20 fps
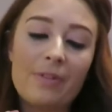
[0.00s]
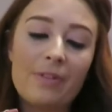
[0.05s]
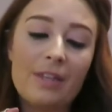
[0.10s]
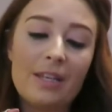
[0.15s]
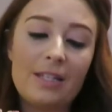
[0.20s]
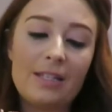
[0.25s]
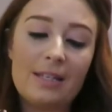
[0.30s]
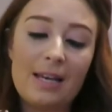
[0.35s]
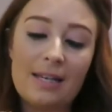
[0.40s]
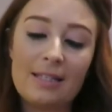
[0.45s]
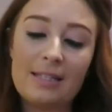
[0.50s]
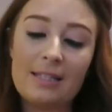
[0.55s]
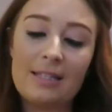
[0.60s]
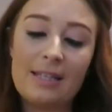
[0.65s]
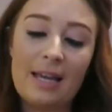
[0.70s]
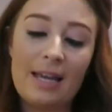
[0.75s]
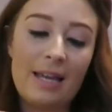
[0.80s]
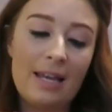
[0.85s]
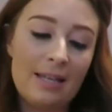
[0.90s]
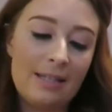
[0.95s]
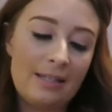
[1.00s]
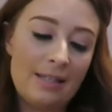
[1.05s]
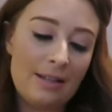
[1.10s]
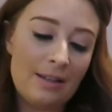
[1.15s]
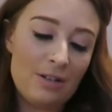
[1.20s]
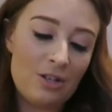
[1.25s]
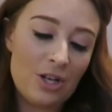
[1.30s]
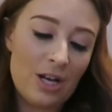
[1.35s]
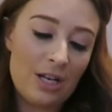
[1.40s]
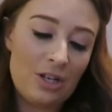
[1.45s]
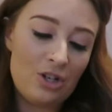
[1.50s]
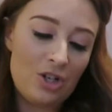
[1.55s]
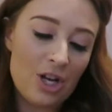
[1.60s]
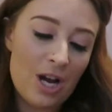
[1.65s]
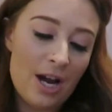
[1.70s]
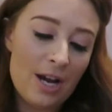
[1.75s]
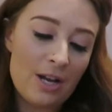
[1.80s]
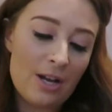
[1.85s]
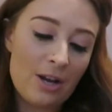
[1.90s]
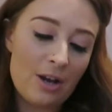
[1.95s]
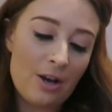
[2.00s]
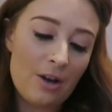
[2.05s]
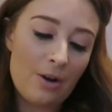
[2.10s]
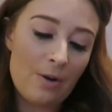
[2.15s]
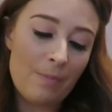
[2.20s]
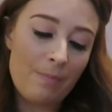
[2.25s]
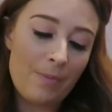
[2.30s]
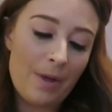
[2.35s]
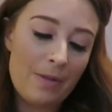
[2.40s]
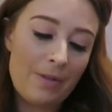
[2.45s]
This, as I say, is in the shade ShyGirl,